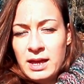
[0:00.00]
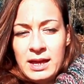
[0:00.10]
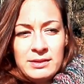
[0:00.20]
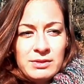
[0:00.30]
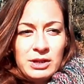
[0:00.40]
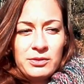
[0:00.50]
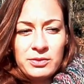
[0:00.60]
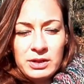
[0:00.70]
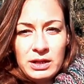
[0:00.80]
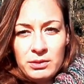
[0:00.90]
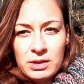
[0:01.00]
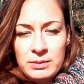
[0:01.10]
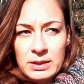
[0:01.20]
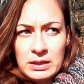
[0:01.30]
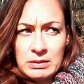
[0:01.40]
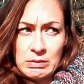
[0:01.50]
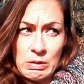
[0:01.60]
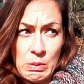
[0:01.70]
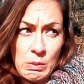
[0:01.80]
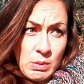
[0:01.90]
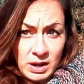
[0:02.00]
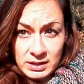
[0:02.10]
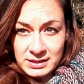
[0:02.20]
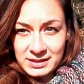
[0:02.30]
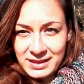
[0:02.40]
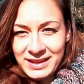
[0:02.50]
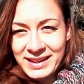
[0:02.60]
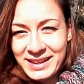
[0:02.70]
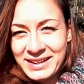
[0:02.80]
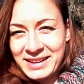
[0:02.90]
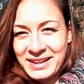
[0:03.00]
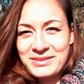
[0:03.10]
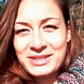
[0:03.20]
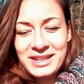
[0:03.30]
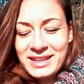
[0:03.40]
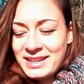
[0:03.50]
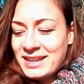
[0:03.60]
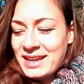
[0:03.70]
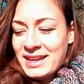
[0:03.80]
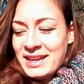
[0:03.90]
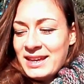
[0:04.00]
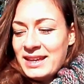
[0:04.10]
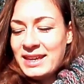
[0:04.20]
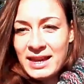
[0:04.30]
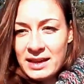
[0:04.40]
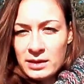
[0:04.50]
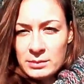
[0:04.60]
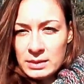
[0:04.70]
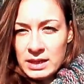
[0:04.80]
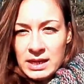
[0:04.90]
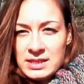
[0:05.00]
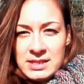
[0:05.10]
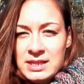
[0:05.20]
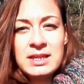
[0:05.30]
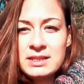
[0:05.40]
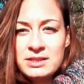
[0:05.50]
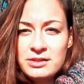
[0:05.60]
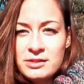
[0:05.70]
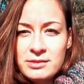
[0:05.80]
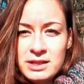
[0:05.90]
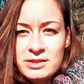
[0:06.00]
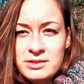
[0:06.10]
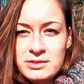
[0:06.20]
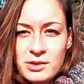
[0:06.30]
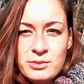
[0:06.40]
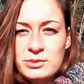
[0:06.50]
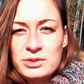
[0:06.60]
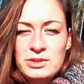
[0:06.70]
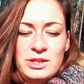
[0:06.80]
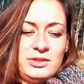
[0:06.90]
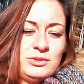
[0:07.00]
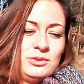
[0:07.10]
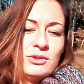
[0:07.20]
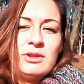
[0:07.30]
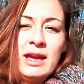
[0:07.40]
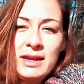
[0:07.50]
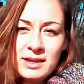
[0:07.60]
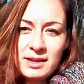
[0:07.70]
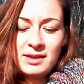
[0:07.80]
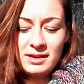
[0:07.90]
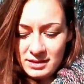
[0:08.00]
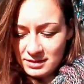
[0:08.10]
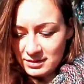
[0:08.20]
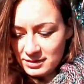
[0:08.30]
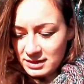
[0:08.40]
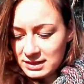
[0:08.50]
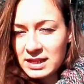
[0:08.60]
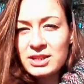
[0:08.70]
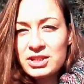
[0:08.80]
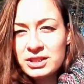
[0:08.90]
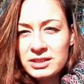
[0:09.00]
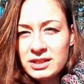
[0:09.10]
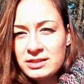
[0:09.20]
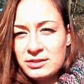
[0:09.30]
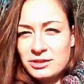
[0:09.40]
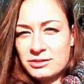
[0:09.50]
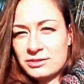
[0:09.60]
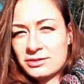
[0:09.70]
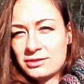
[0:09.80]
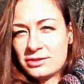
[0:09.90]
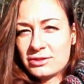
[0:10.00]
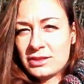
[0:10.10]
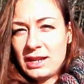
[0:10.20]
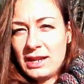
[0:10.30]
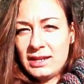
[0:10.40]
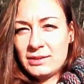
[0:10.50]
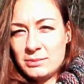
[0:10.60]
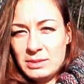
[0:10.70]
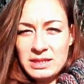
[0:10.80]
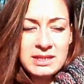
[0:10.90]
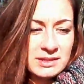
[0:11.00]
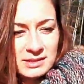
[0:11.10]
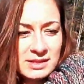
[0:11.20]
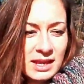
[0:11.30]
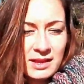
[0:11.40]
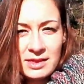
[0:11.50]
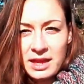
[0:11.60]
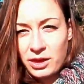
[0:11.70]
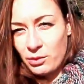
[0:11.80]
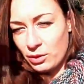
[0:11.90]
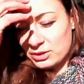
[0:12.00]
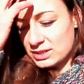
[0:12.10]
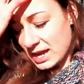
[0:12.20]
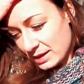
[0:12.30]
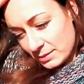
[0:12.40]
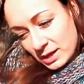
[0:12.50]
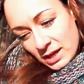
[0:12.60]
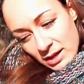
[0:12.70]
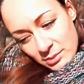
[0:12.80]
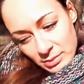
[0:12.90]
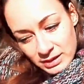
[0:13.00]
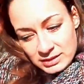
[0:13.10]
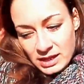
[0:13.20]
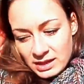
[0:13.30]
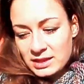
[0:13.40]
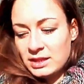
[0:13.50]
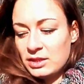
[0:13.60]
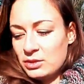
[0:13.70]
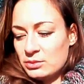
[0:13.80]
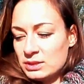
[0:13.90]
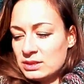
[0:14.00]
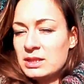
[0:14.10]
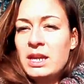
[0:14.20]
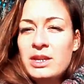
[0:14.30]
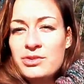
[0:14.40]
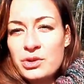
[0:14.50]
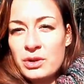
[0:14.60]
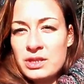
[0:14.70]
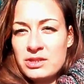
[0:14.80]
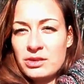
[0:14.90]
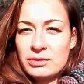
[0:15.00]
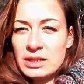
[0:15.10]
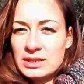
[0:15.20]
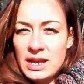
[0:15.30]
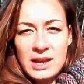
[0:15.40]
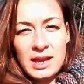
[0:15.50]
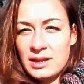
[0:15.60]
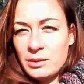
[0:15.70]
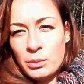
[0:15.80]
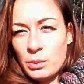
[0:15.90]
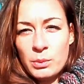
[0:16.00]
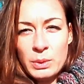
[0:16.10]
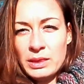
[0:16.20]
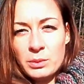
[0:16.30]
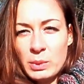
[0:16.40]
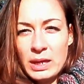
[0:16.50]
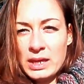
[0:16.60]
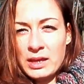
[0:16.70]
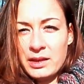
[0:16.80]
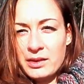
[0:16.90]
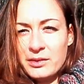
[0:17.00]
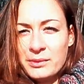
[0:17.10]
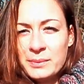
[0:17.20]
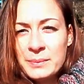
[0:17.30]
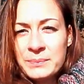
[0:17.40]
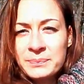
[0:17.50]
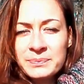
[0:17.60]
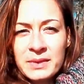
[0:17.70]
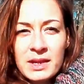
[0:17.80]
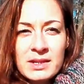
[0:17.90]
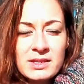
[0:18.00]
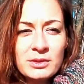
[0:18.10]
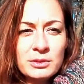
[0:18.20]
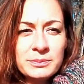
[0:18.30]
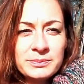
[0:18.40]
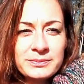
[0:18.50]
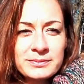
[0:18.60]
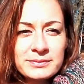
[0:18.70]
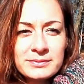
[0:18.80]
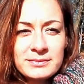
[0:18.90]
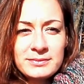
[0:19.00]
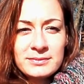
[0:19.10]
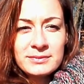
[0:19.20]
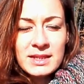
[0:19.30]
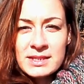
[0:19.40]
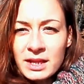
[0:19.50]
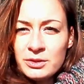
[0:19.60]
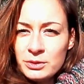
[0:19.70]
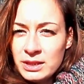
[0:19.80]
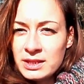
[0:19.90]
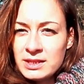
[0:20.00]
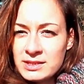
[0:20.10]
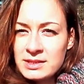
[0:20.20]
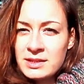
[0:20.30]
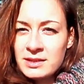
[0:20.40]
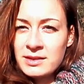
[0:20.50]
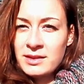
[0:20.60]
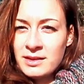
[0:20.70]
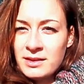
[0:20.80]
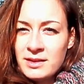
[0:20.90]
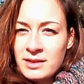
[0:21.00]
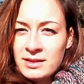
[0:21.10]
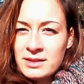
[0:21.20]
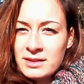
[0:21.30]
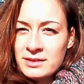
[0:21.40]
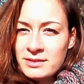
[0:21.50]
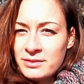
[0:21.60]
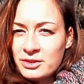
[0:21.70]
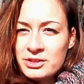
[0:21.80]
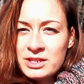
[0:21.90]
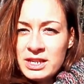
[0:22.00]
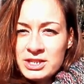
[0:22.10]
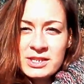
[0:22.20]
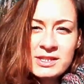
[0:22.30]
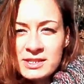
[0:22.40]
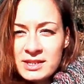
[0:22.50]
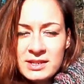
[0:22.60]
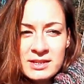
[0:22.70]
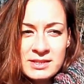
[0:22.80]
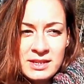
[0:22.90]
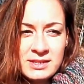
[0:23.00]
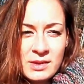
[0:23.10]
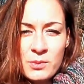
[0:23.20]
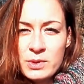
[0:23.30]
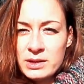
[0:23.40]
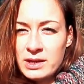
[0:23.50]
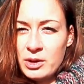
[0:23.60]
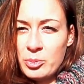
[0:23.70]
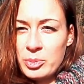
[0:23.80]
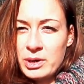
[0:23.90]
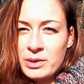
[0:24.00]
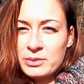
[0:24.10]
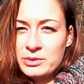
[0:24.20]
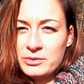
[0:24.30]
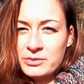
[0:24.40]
And very often they look at me like, what? I was like, yeah, I see it, you know, I know that you don't like attention and that you don't like me saying thank you all the time, but I think you will enjoy this donut. And I went away, you know. So start doing this. For today, just say someone how proud